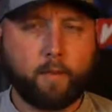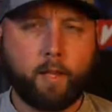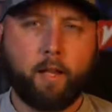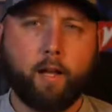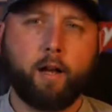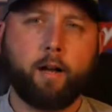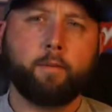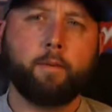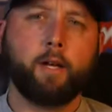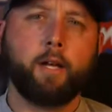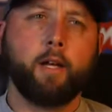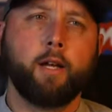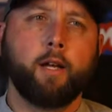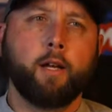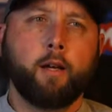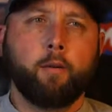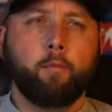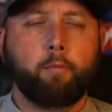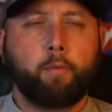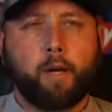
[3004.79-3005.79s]

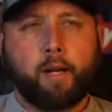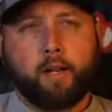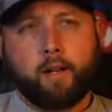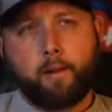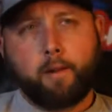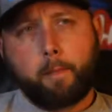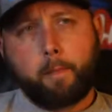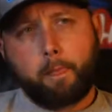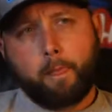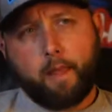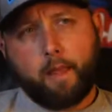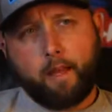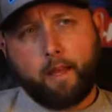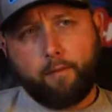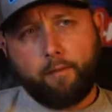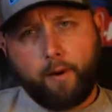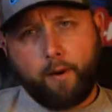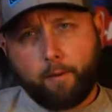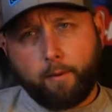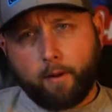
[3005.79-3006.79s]
But
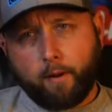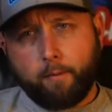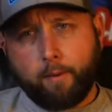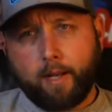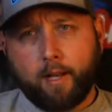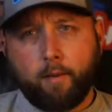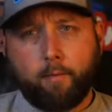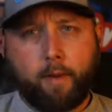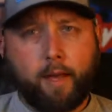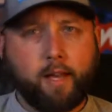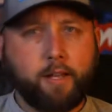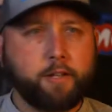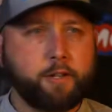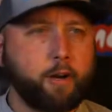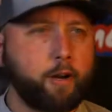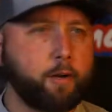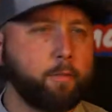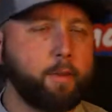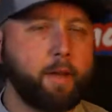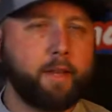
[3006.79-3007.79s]
if I were going to pick up a
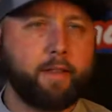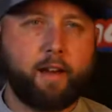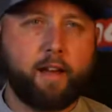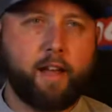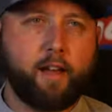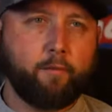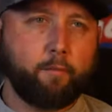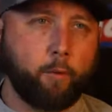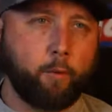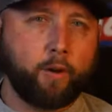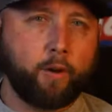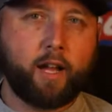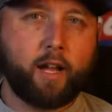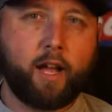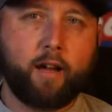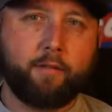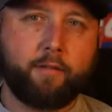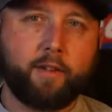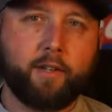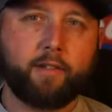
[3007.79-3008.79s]
jerkbait that I have more
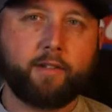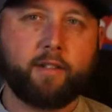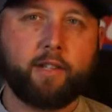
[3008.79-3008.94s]
confidence